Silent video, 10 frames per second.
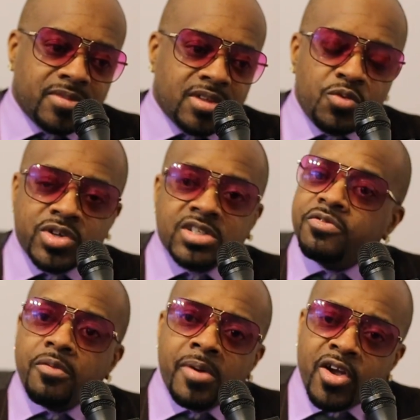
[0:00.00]
He wasn't
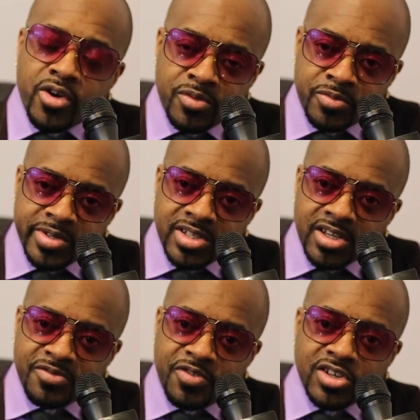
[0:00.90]
even married when we did
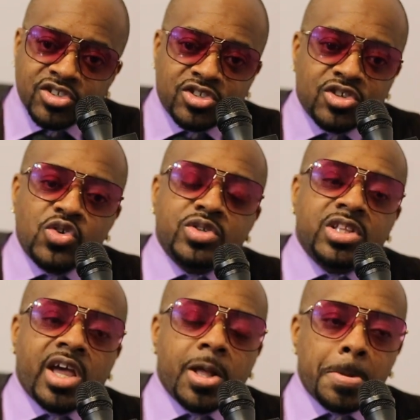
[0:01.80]
Confessions. So it's
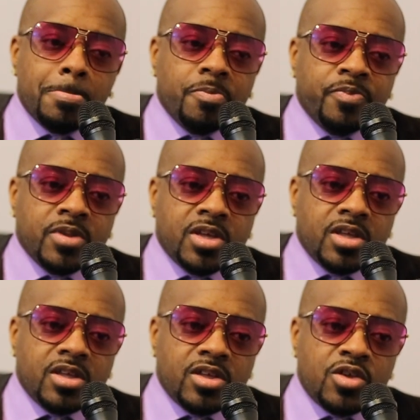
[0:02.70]
like
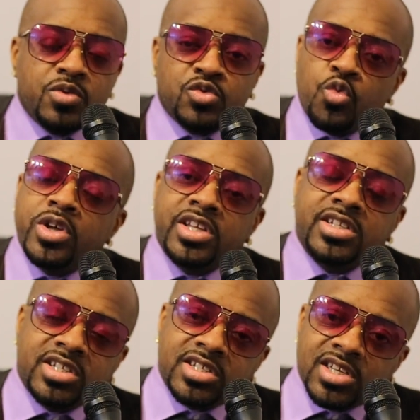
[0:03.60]
he was willing
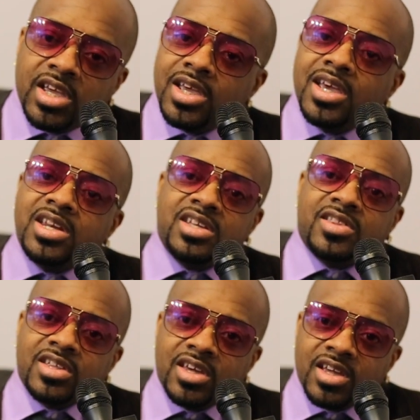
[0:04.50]
to say
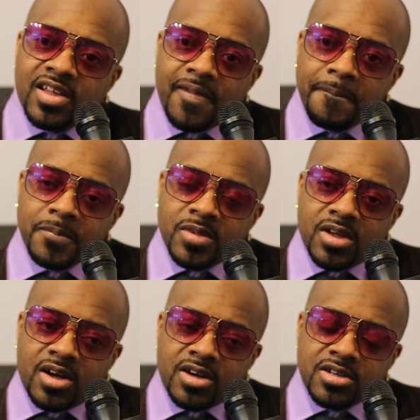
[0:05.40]
anything.
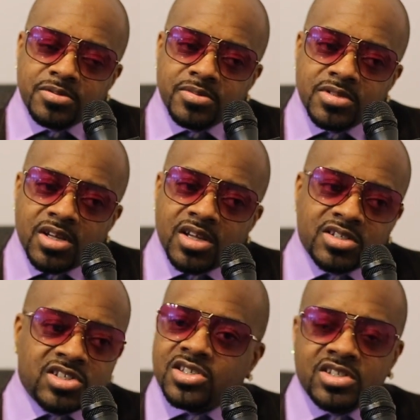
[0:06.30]
It's
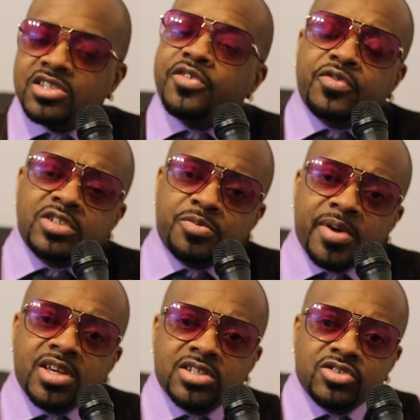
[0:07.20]
just a different
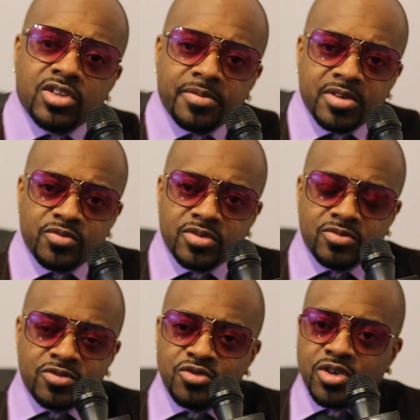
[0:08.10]
space, you know what I mean?
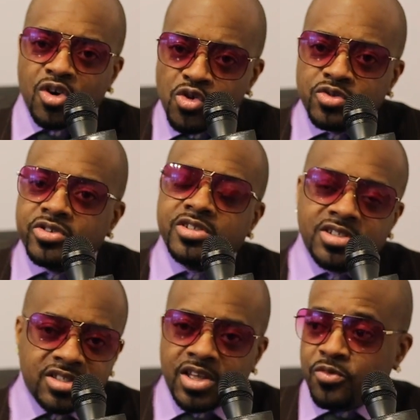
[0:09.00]
When you get older
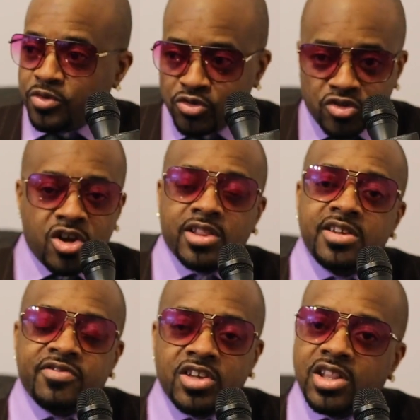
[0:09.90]
and when you start
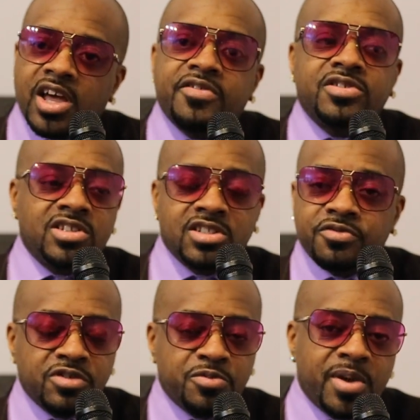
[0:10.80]
living your life, it's a
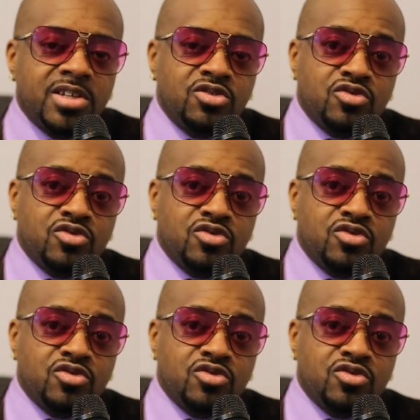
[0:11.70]
different space.